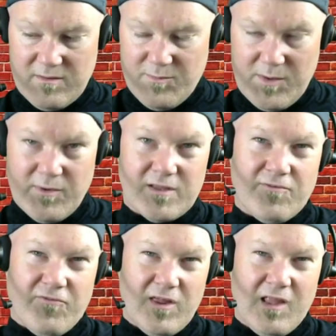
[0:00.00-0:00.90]
the people at
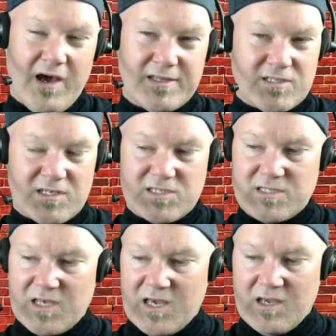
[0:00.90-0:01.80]
the front lines of this
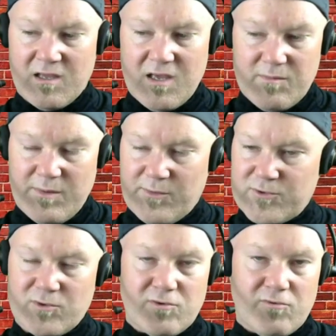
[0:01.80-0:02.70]
thing, people
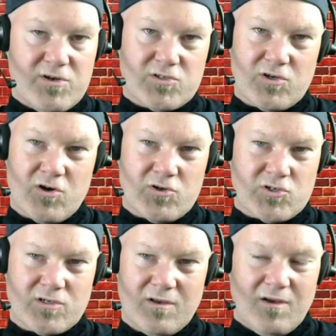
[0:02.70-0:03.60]
doing the
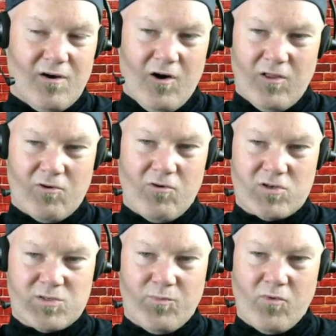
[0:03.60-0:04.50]
research all
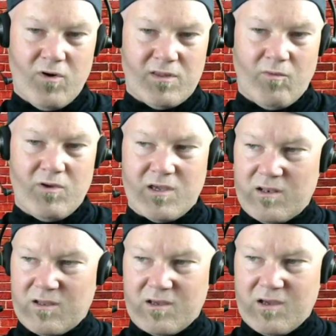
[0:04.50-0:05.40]
across the board, that we
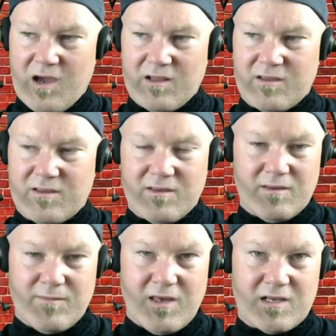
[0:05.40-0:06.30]
can kind of
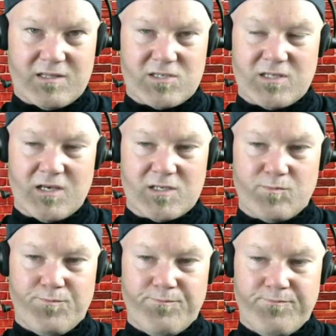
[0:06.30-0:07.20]
kick this thing's
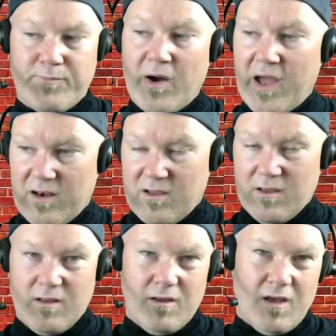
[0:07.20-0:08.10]
butt
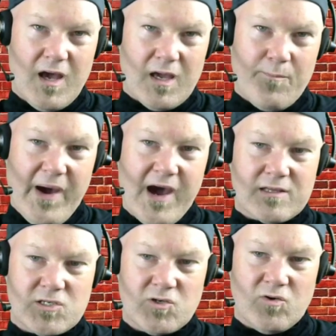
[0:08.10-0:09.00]
and get
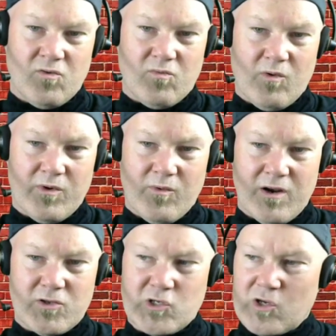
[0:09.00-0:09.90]
back to what we
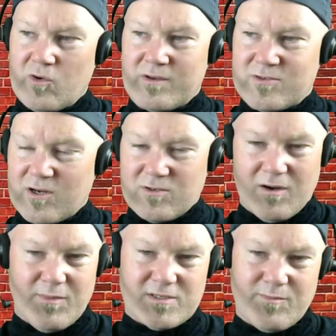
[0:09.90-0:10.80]
want to do and start
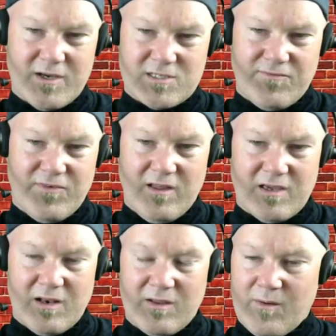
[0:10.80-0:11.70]
talking about some XFL
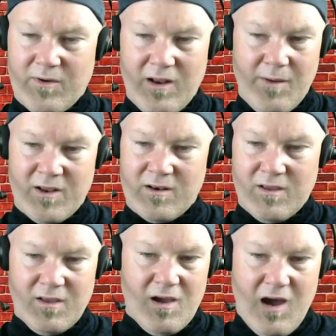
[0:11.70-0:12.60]
again. Yeah, but I mean,
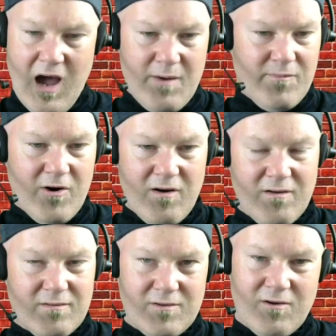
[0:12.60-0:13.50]
I'm
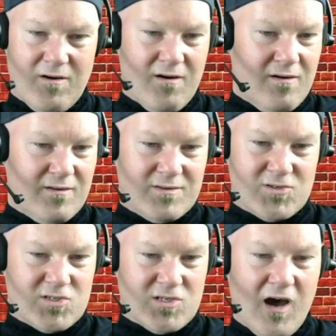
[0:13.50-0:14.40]
hurt. You're hurt. It
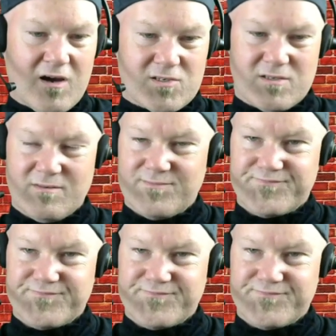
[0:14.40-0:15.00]
just sucks.